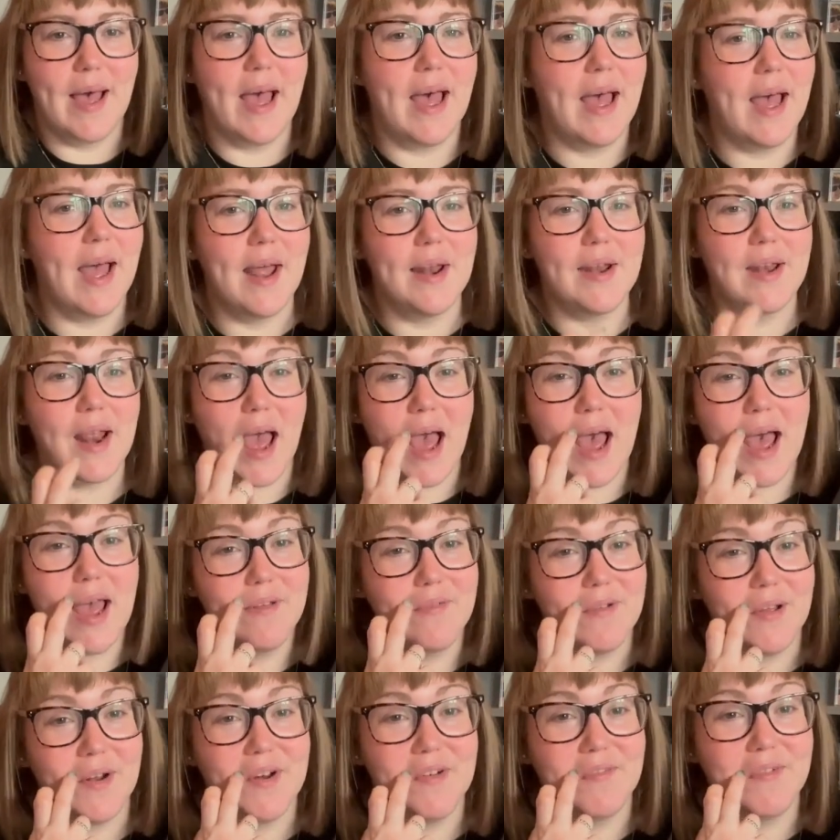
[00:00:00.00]
and I
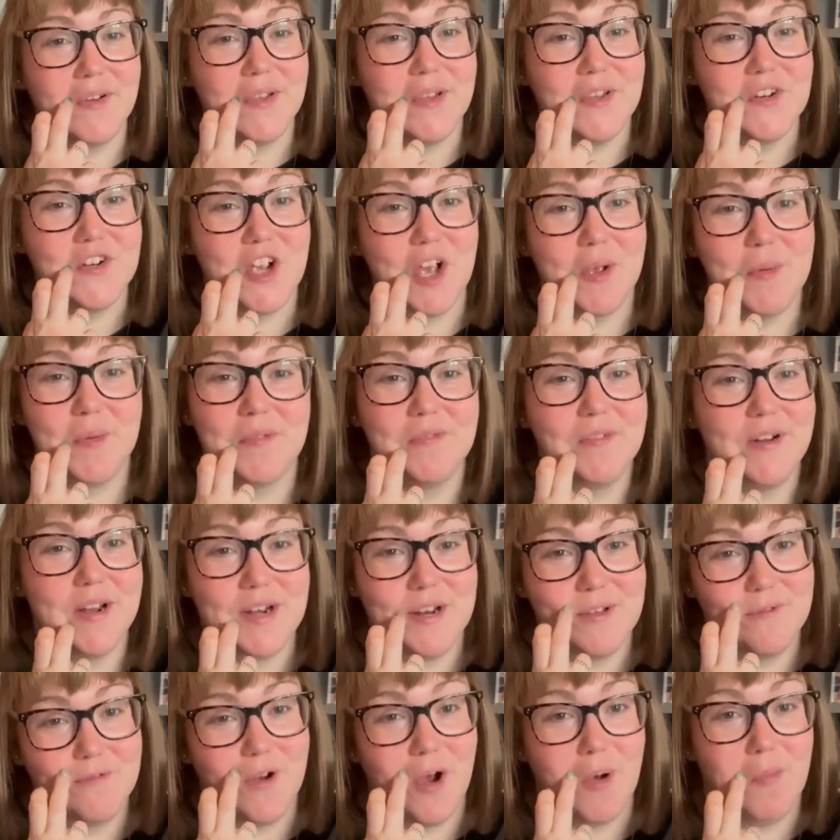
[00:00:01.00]
found it really enjoyable and
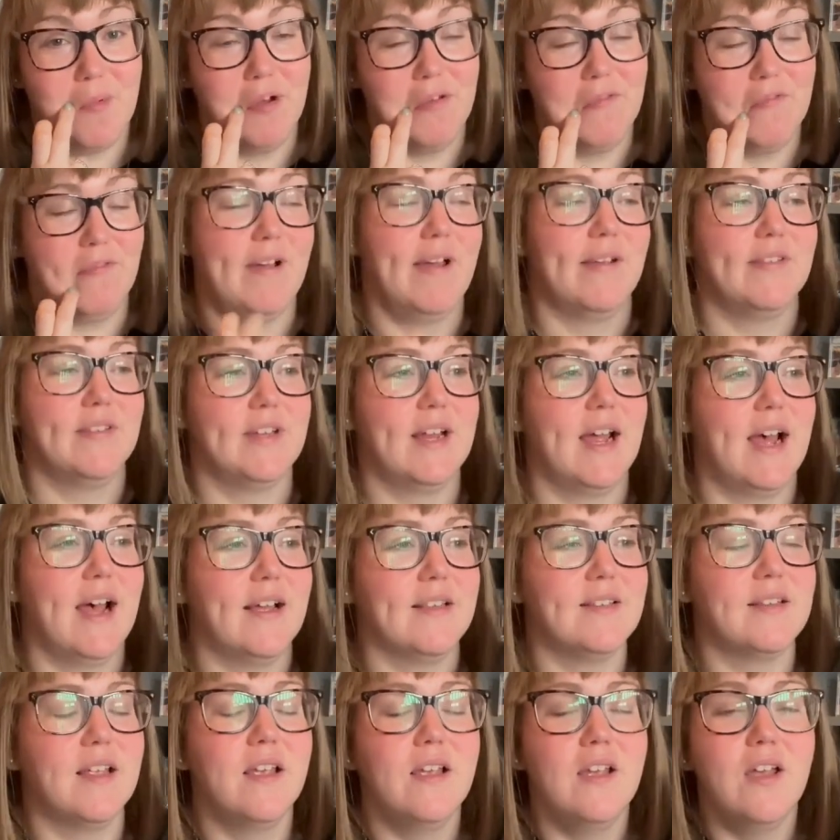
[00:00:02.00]
rated it 4.5
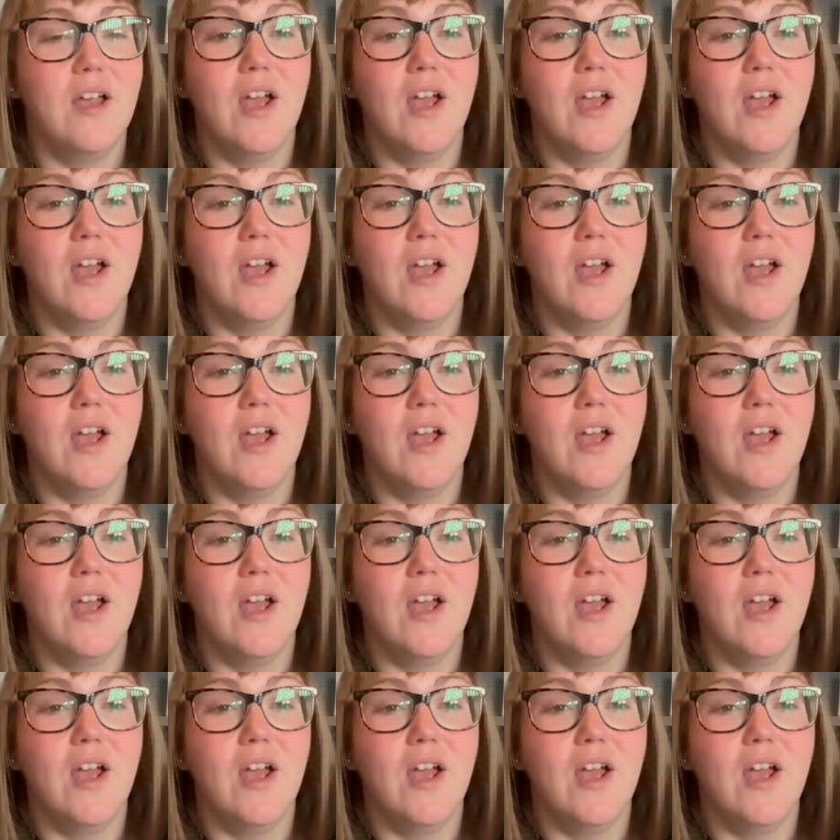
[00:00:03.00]
stars.